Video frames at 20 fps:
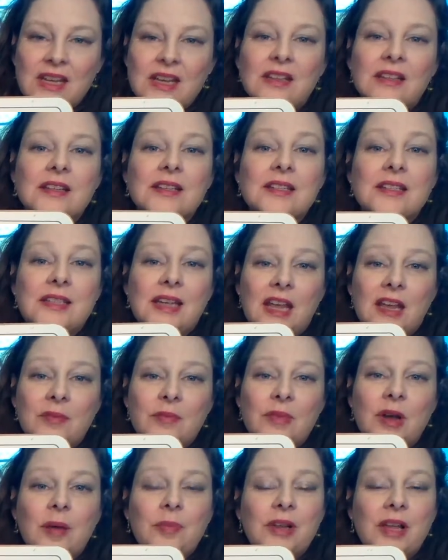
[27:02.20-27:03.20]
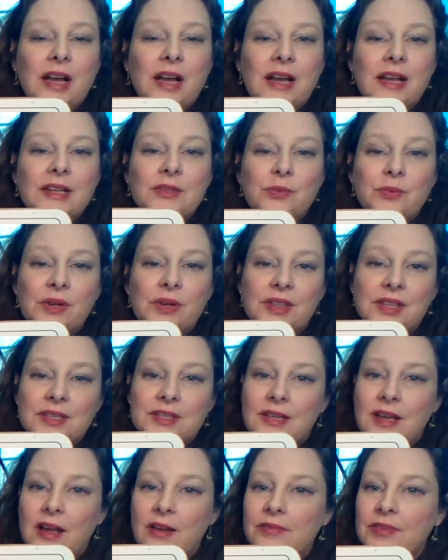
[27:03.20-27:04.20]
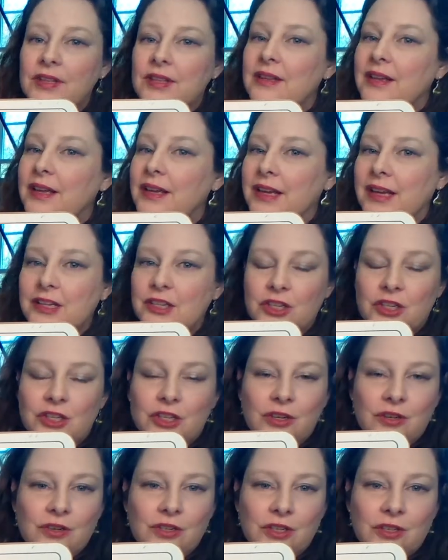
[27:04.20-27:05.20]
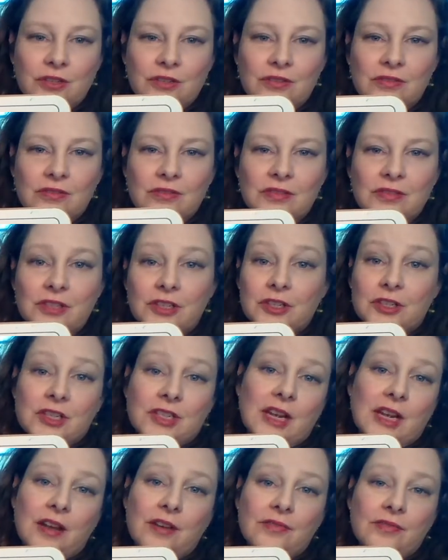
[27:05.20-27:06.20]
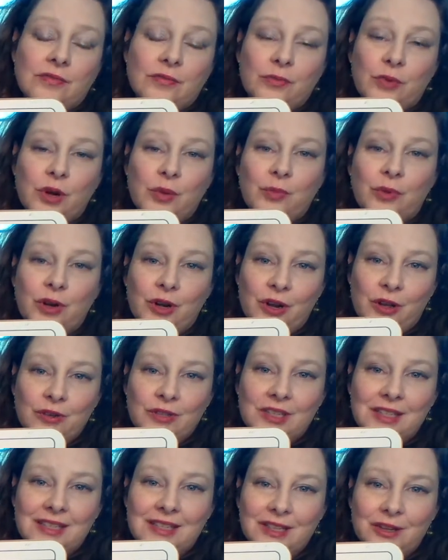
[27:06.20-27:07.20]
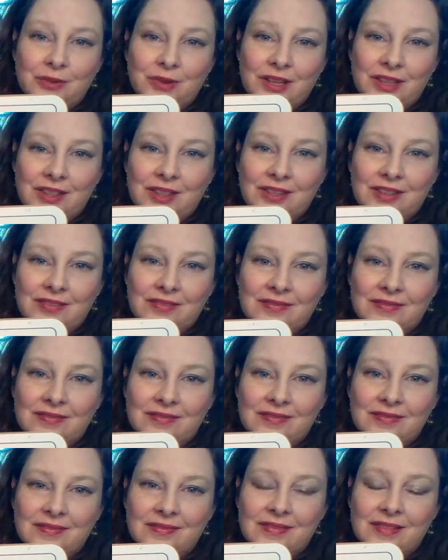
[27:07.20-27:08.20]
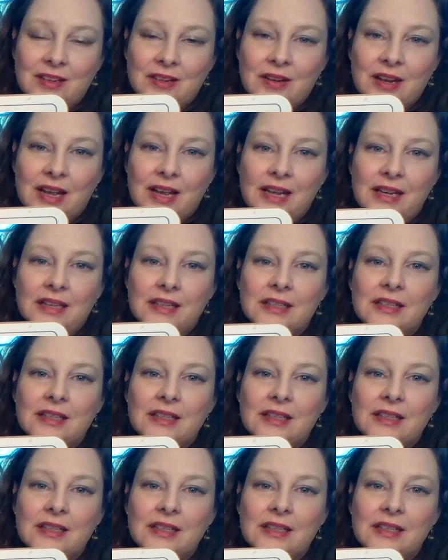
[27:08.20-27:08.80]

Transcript: The same applies with a 7th like I just showed you. You just have one more note to deal with. Okay?